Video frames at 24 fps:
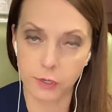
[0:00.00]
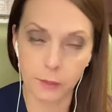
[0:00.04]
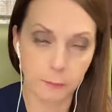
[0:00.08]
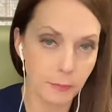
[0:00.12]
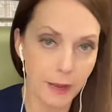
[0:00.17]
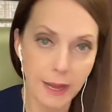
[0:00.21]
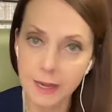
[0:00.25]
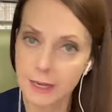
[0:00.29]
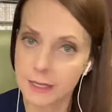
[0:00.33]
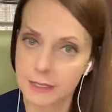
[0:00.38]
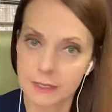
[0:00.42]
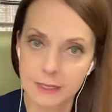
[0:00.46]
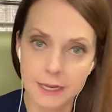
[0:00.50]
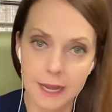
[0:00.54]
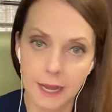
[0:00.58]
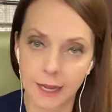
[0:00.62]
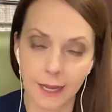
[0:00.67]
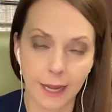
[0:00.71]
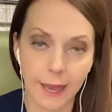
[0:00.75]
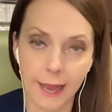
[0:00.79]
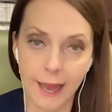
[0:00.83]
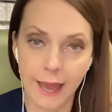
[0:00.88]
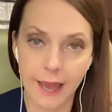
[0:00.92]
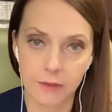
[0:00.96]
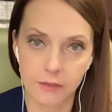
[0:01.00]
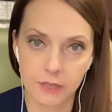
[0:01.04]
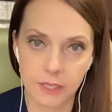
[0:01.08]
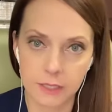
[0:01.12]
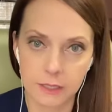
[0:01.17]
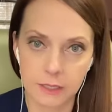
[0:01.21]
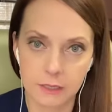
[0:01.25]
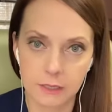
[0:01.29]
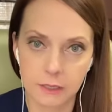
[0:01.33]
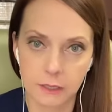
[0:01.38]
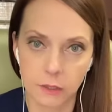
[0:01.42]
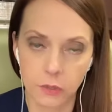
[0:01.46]
Your body is not going to have
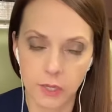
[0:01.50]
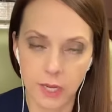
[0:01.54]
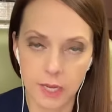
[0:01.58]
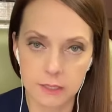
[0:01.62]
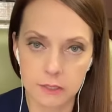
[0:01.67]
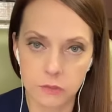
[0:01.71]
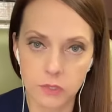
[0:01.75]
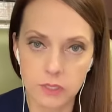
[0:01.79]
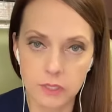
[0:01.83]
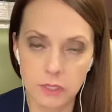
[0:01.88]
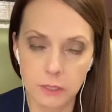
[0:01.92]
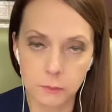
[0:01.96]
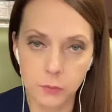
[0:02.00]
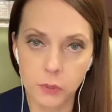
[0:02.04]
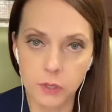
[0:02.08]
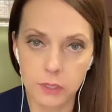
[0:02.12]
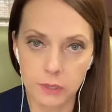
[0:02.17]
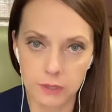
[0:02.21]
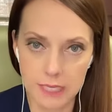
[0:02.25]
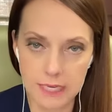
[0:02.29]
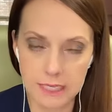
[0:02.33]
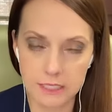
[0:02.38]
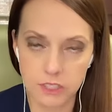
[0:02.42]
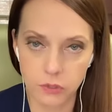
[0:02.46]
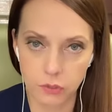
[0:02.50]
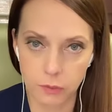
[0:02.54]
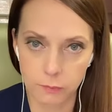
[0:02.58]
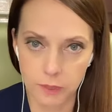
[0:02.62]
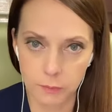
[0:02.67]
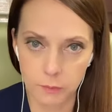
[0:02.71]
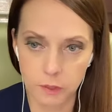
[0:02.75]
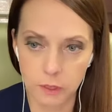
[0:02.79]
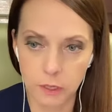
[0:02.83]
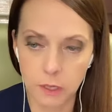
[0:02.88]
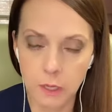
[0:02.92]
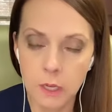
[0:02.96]
it. Okay, so that's an important thing to
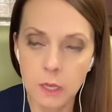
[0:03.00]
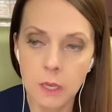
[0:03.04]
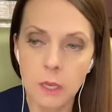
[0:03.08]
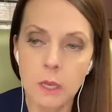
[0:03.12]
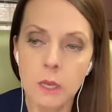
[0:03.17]
remember.